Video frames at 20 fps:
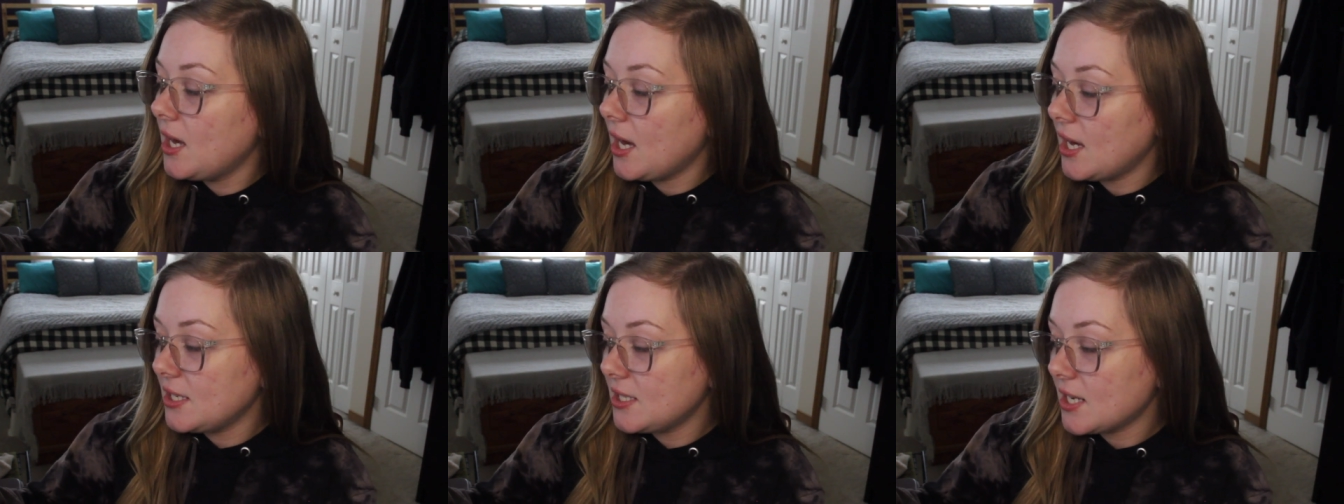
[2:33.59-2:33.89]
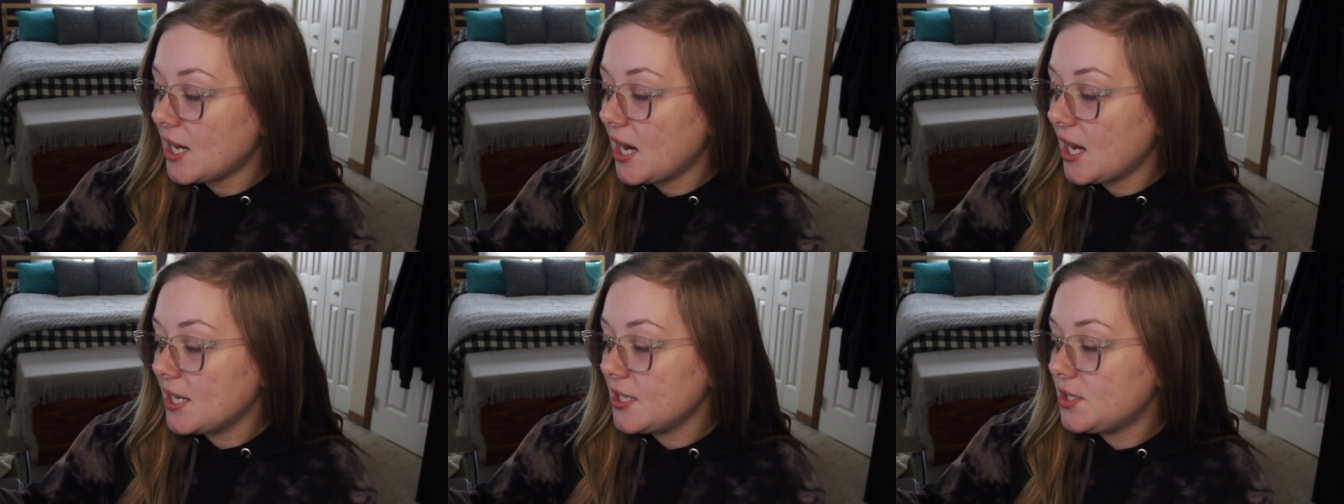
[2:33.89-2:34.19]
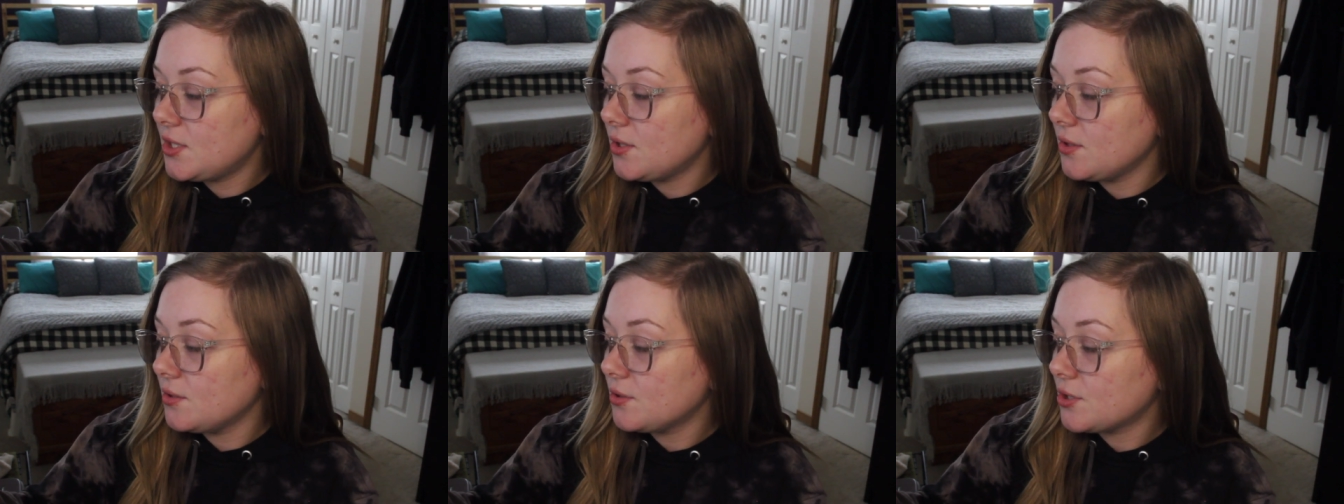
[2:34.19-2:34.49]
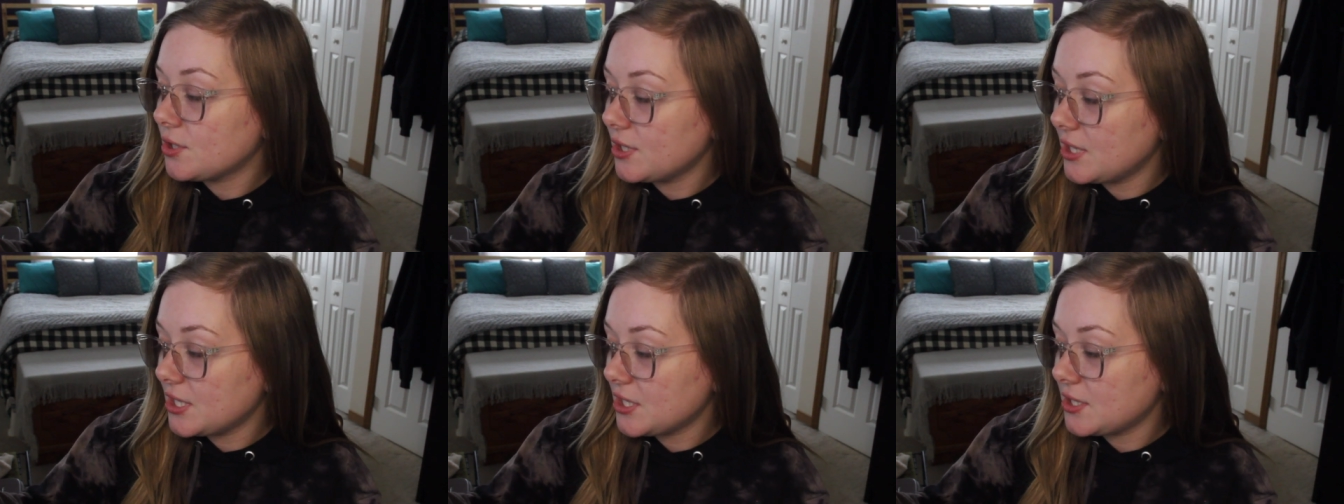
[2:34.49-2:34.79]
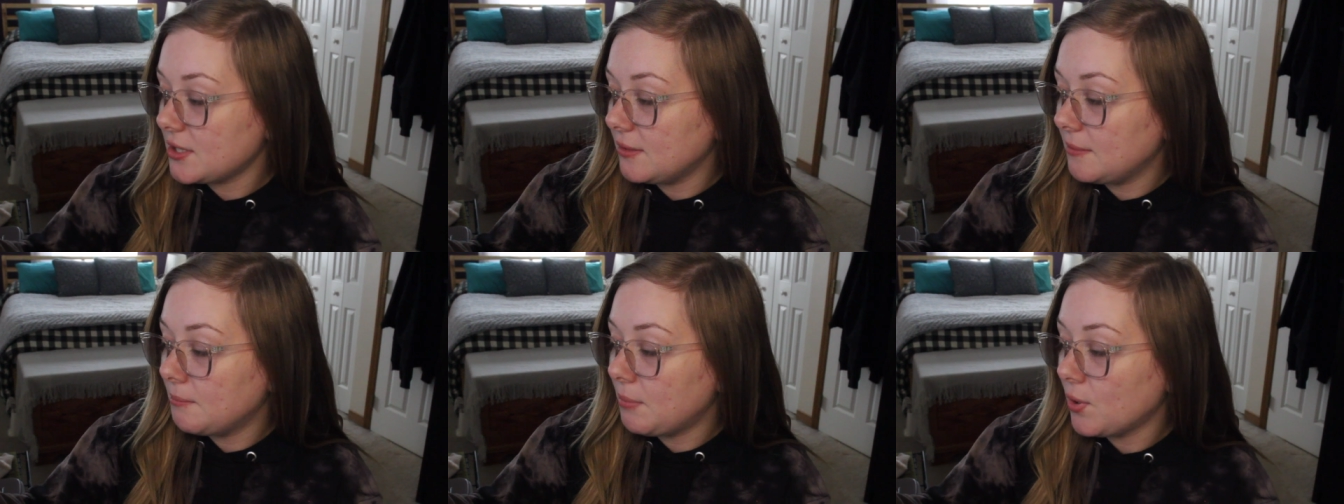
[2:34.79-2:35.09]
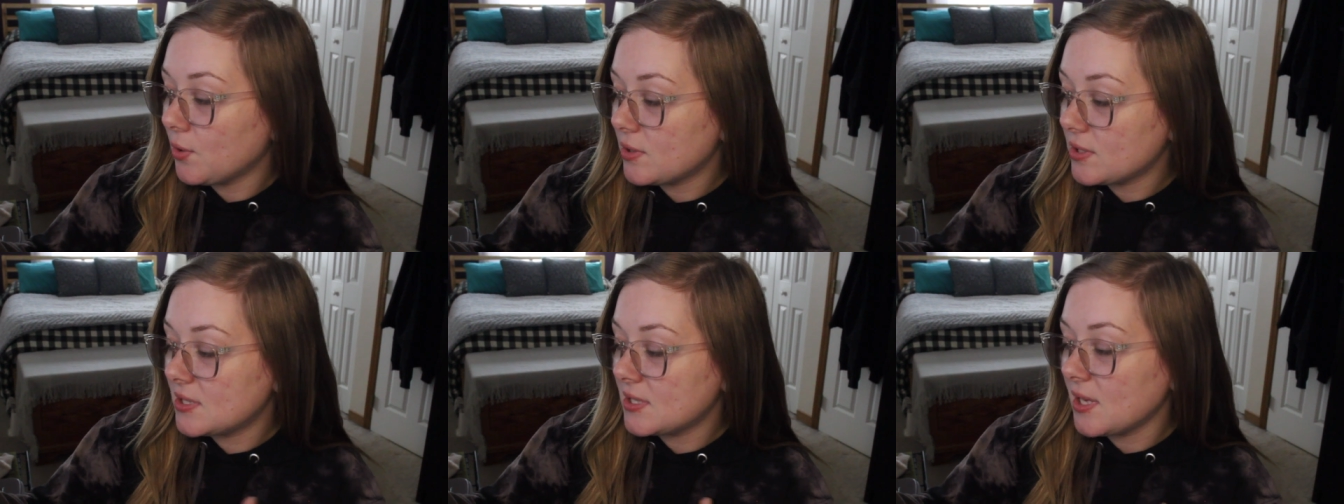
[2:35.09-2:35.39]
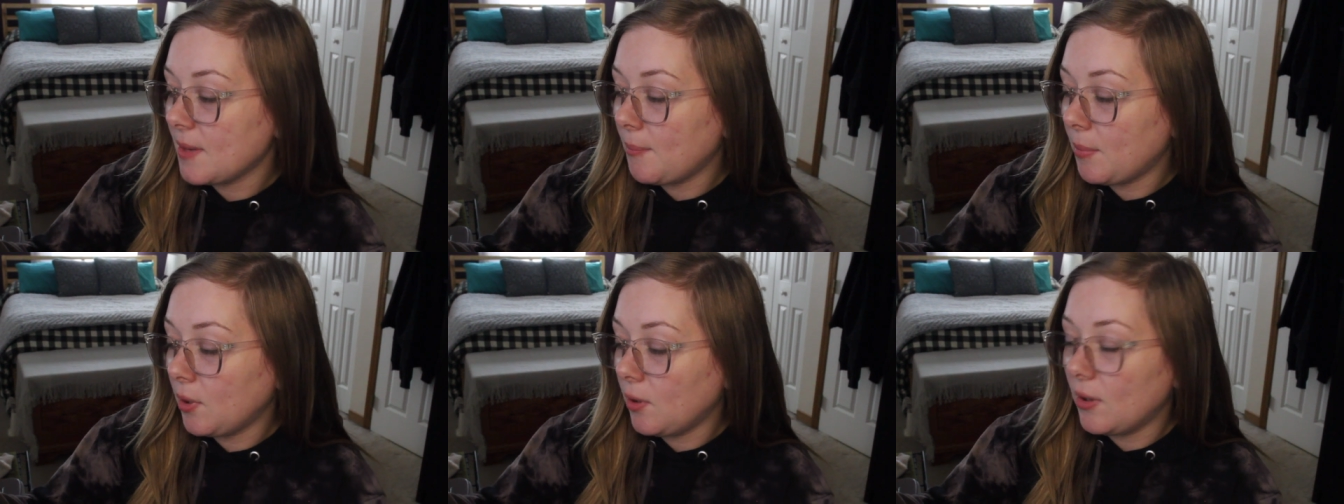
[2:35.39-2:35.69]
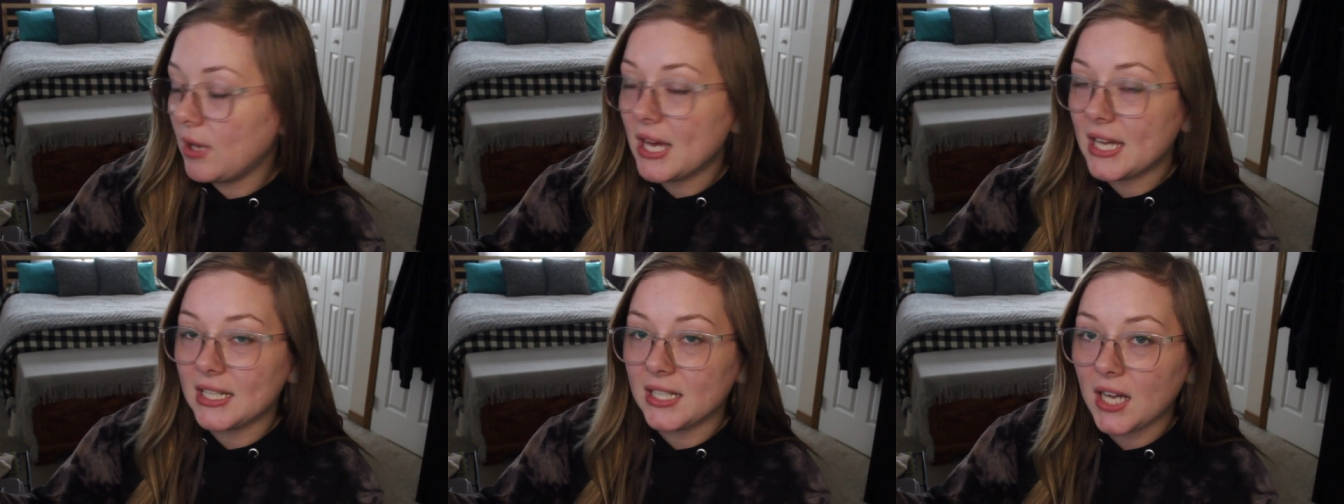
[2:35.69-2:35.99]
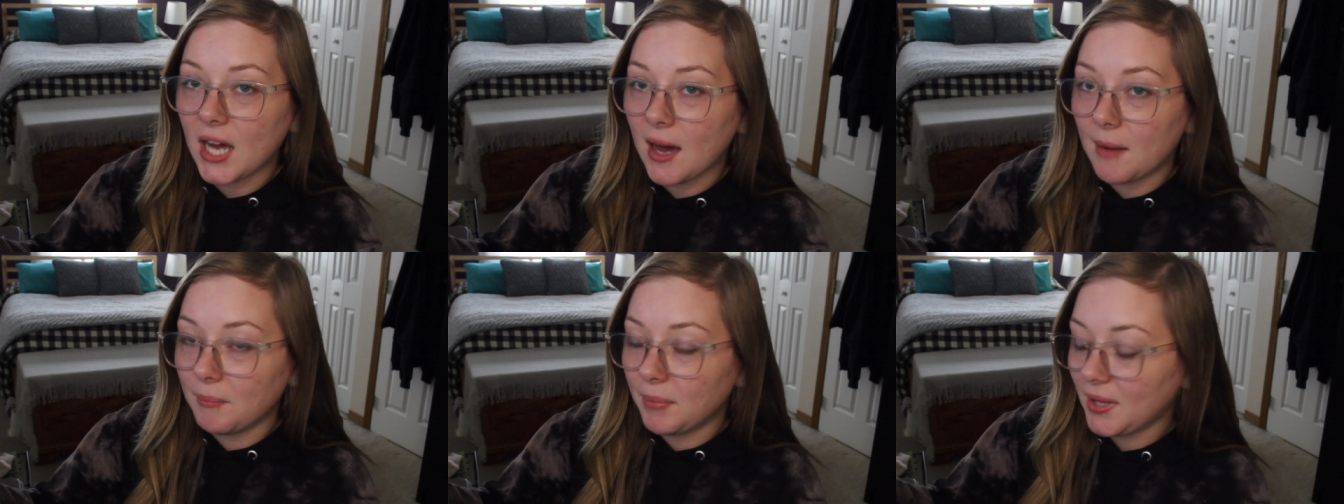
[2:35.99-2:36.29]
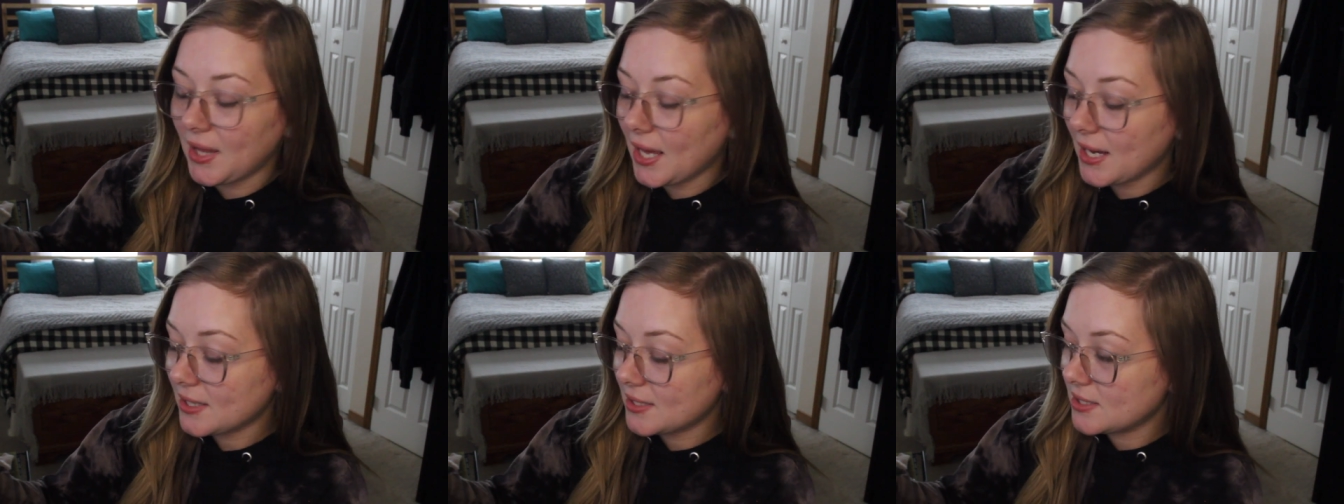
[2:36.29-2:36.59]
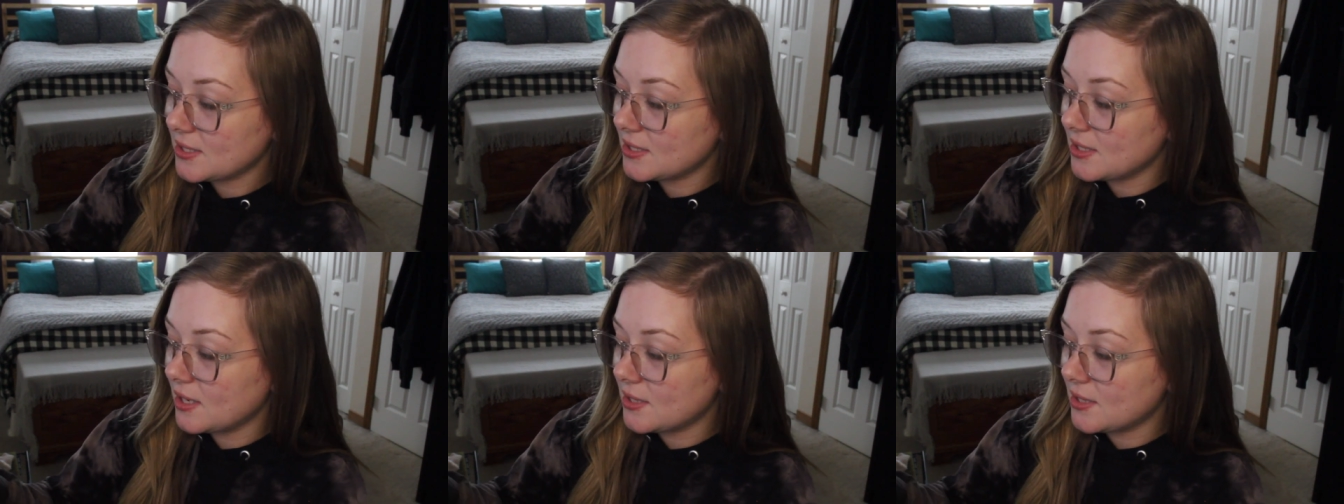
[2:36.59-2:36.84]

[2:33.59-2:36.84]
A nod to tradition, both supple and complex.